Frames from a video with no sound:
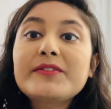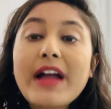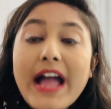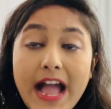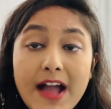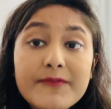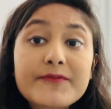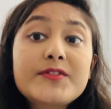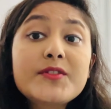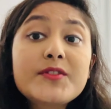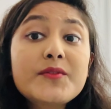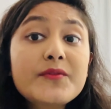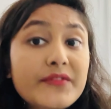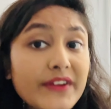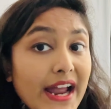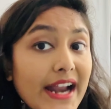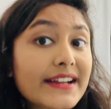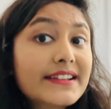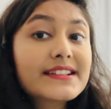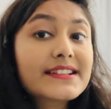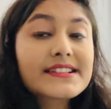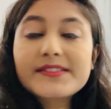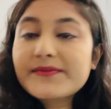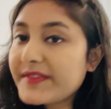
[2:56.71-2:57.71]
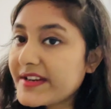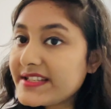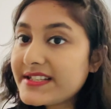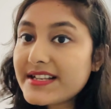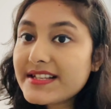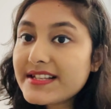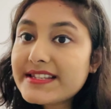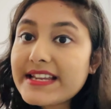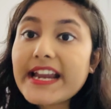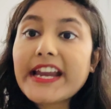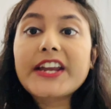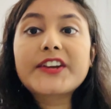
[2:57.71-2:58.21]
have to wear this winter
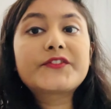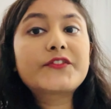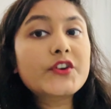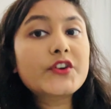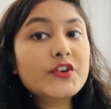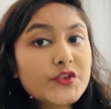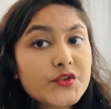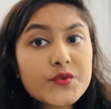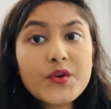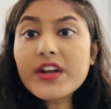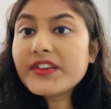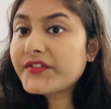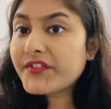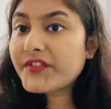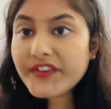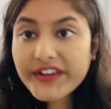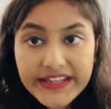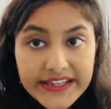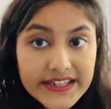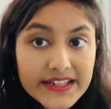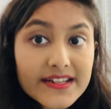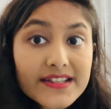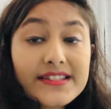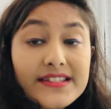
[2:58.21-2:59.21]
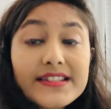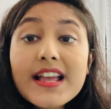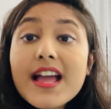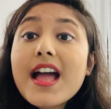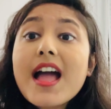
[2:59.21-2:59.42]
jacket for two or three years